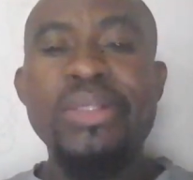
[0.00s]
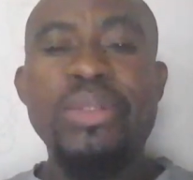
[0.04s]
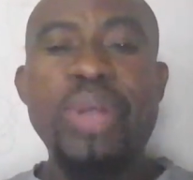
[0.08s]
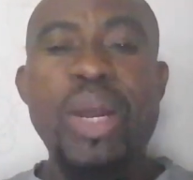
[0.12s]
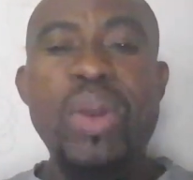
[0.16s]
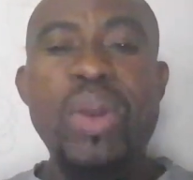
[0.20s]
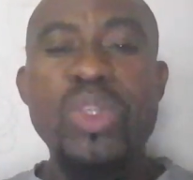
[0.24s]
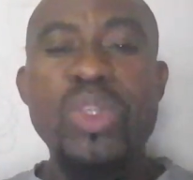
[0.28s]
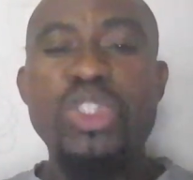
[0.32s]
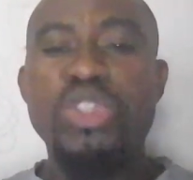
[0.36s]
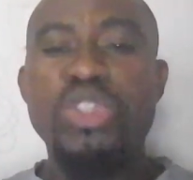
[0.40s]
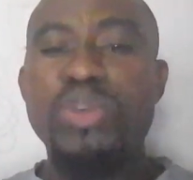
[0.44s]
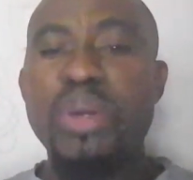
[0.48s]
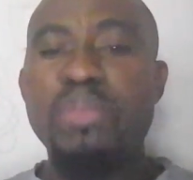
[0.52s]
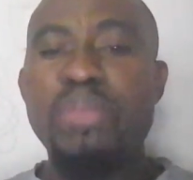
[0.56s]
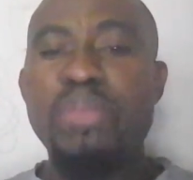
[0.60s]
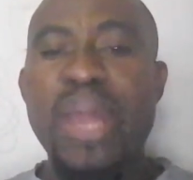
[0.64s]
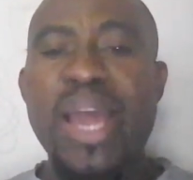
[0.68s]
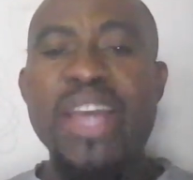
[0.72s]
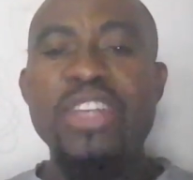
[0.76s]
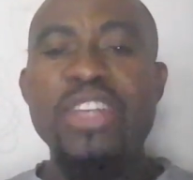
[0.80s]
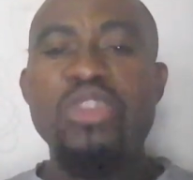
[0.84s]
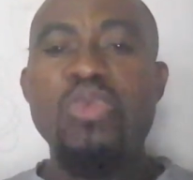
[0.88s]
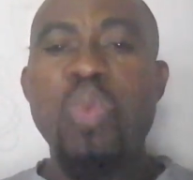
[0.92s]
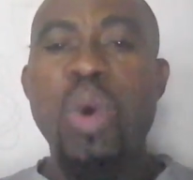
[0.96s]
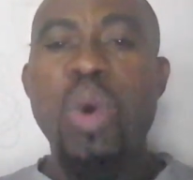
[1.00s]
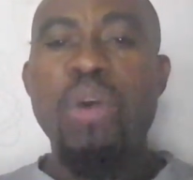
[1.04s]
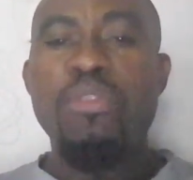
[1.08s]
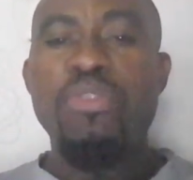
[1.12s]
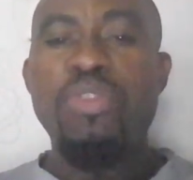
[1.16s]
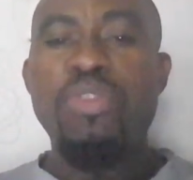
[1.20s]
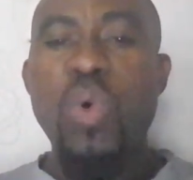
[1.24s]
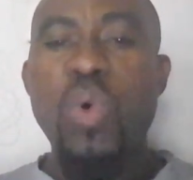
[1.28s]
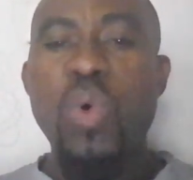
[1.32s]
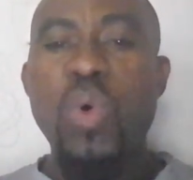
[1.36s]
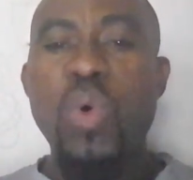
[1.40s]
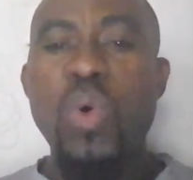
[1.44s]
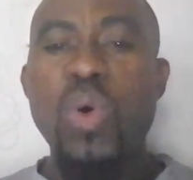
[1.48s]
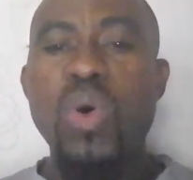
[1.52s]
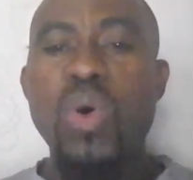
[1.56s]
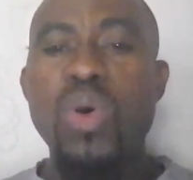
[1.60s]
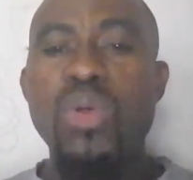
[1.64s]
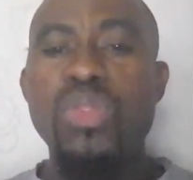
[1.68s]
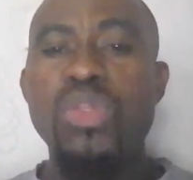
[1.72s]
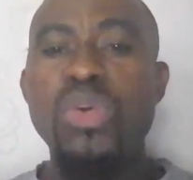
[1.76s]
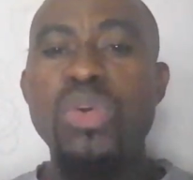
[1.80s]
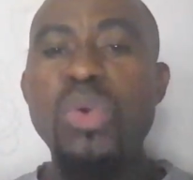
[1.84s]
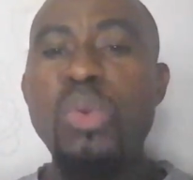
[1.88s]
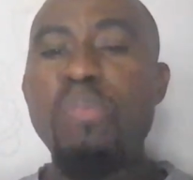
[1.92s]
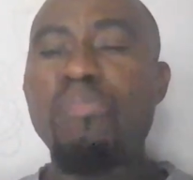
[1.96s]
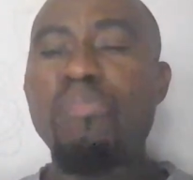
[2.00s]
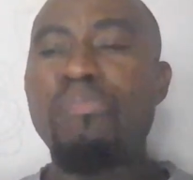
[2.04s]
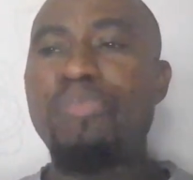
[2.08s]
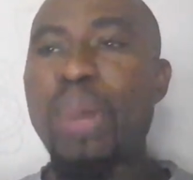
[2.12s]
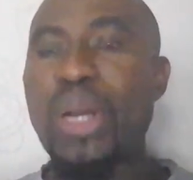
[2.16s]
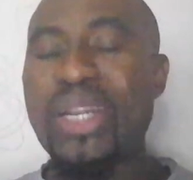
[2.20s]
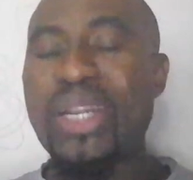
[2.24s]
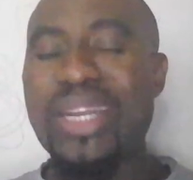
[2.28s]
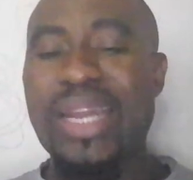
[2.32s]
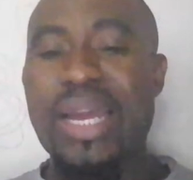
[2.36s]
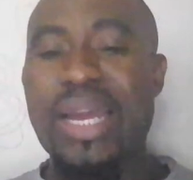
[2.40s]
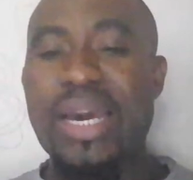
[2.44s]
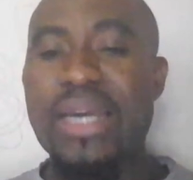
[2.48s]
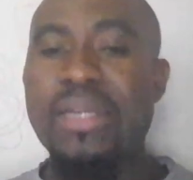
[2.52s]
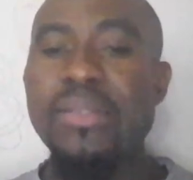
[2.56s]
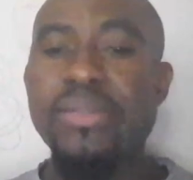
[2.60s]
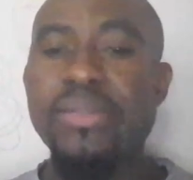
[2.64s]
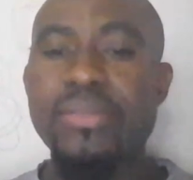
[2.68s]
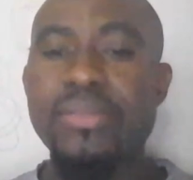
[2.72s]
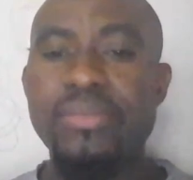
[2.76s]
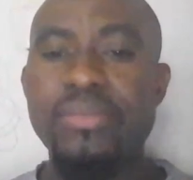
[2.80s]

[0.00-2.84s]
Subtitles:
Trello streamlines workflow through Butler.